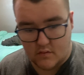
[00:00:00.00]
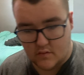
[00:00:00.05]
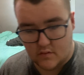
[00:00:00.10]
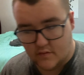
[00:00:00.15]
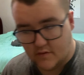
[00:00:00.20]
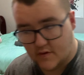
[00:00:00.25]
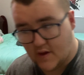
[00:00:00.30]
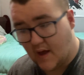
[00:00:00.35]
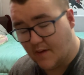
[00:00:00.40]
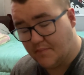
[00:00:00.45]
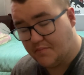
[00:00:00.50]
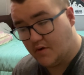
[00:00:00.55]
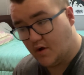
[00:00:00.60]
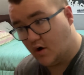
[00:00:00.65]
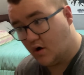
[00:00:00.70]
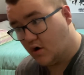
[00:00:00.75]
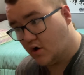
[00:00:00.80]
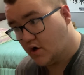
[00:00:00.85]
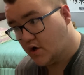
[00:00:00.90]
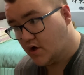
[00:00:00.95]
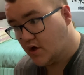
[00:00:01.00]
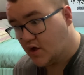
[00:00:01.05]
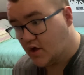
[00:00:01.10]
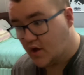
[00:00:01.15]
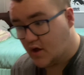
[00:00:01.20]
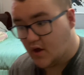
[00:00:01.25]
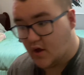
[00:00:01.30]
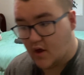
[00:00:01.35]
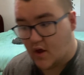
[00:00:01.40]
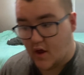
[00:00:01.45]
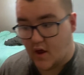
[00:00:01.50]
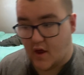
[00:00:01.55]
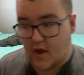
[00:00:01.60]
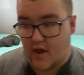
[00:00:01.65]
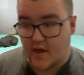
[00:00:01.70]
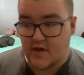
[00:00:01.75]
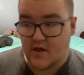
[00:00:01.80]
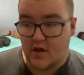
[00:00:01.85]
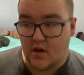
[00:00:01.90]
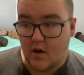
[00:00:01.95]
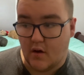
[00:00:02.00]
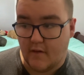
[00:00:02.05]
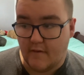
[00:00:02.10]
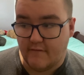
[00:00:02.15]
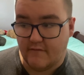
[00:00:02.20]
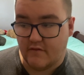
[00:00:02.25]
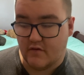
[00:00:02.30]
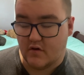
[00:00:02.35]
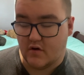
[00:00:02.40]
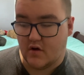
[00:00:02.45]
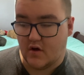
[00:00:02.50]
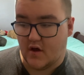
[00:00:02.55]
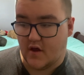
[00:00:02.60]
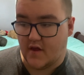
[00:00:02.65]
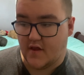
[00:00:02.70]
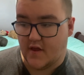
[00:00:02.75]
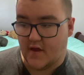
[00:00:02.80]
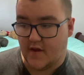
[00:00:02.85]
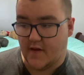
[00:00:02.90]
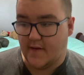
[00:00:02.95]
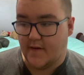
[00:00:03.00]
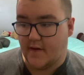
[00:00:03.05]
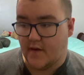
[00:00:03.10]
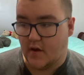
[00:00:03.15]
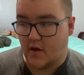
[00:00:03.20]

stop Dark, and then Oliver, and then